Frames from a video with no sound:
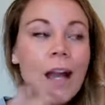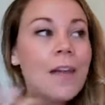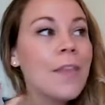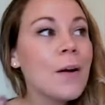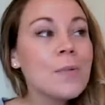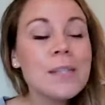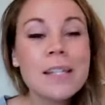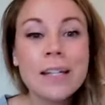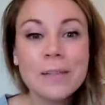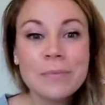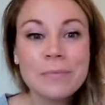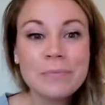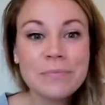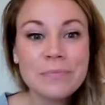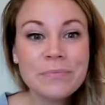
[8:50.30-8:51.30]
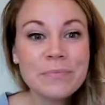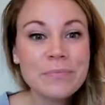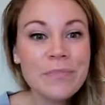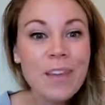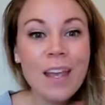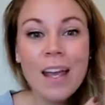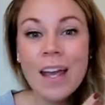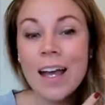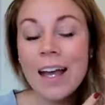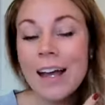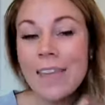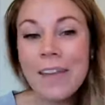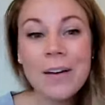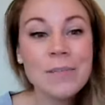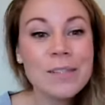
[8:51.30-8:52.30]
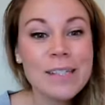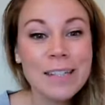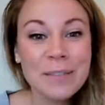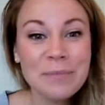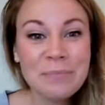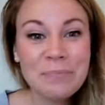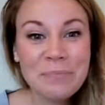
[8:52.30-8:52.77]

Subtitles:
And that was it. And that was it.